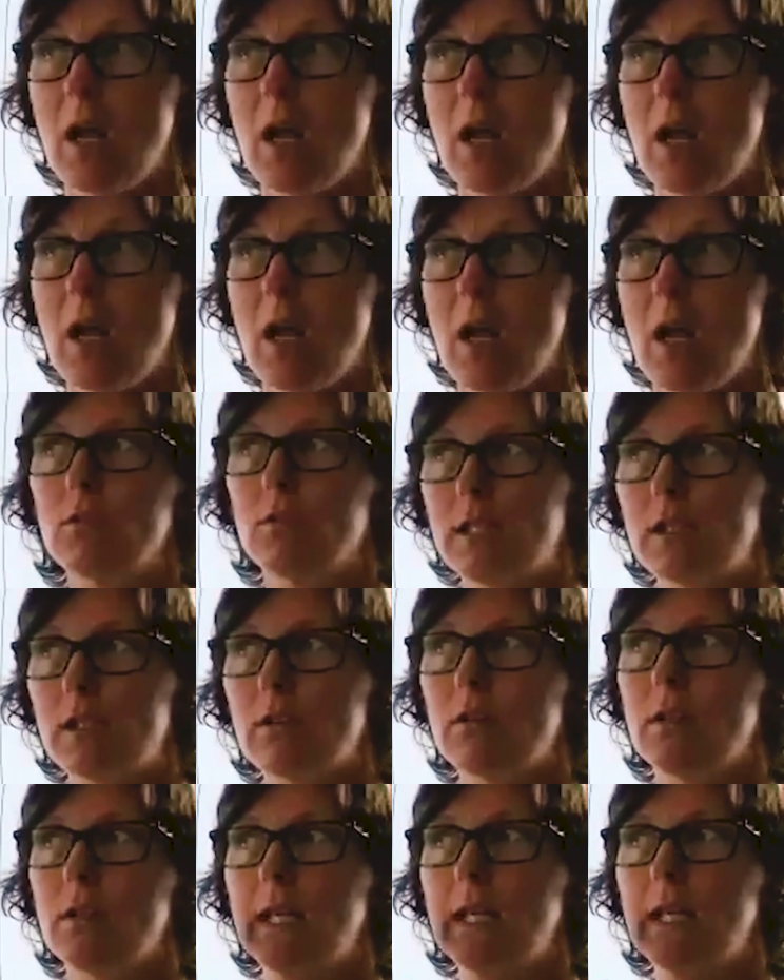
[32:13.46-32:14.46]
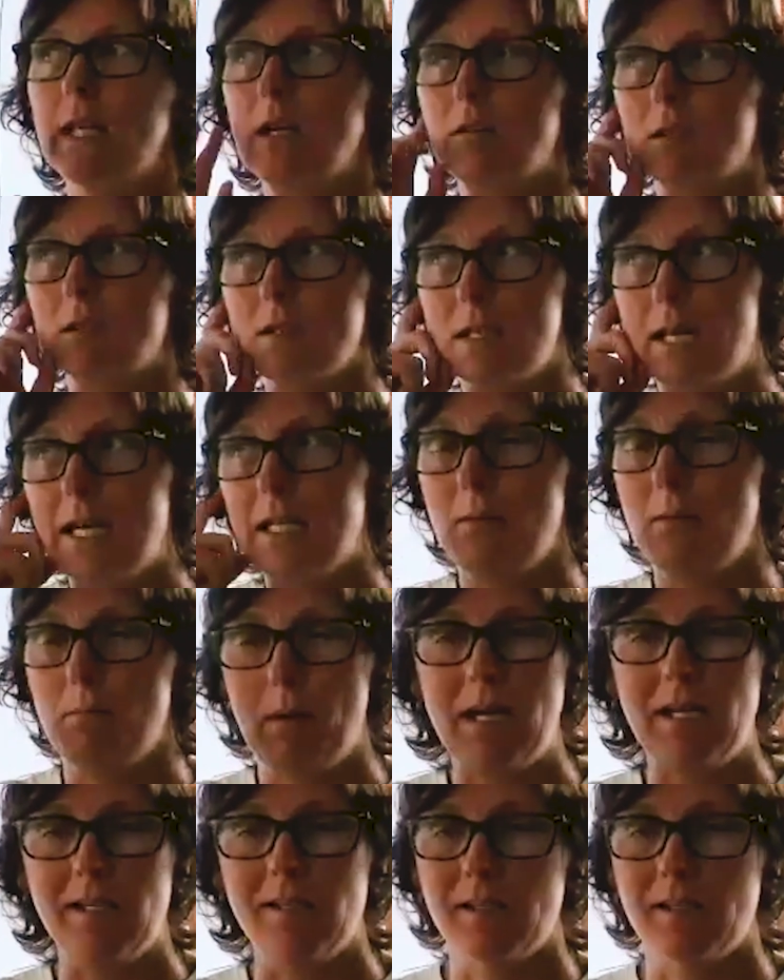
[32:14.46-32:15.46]
And they're literally on a daily
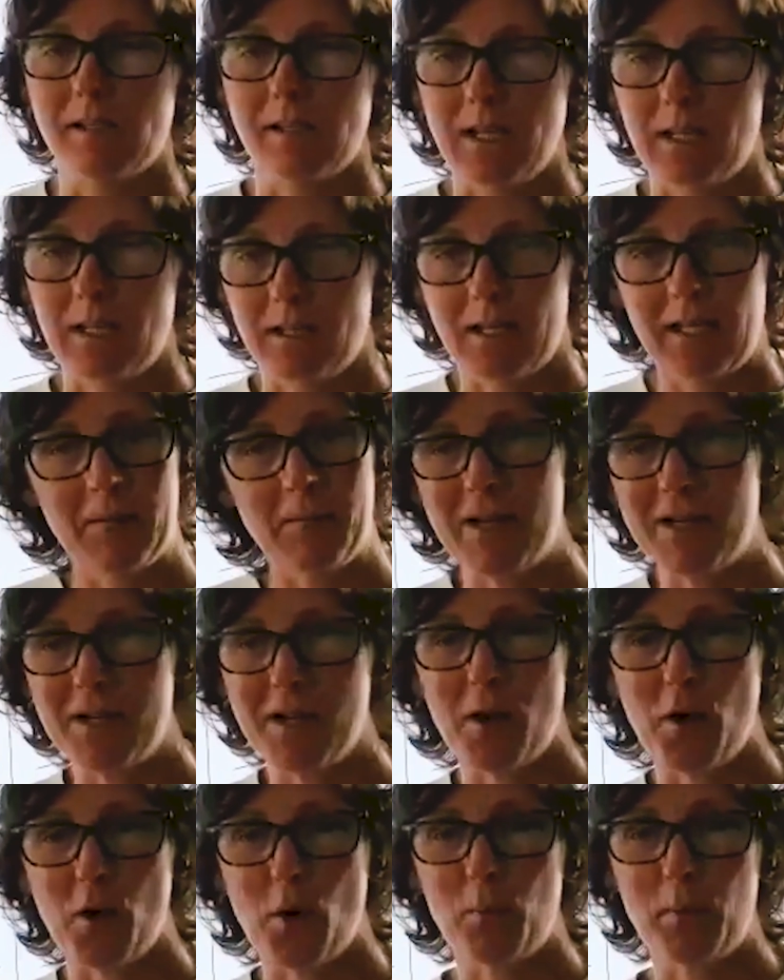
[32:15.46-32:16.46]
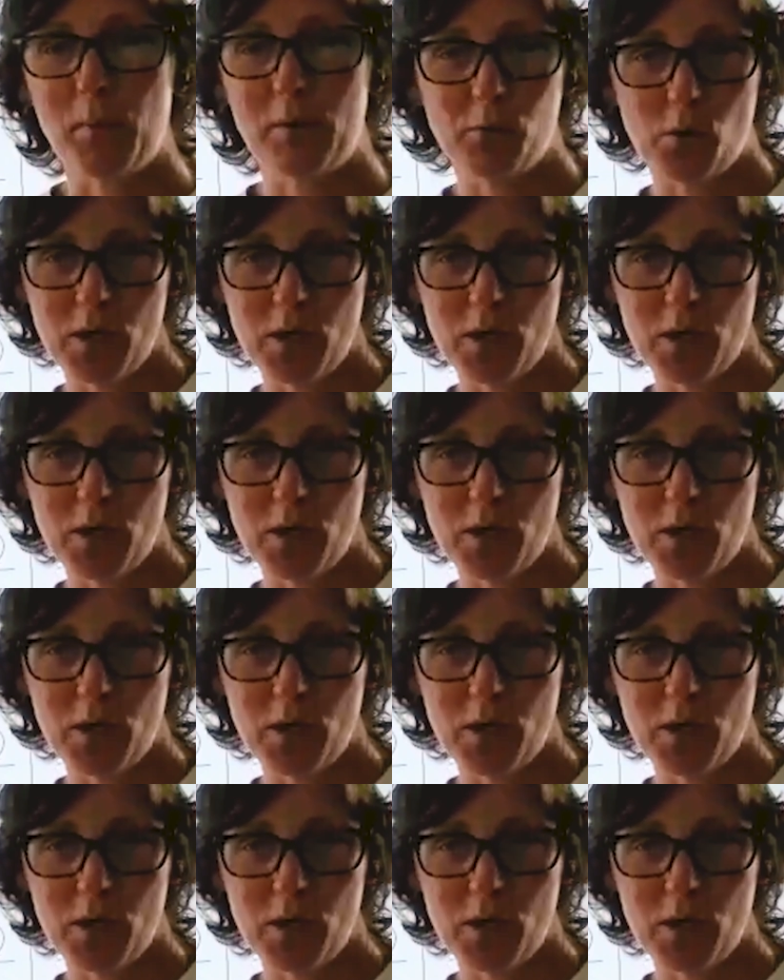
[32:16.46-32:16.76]
basis, like letting me know before,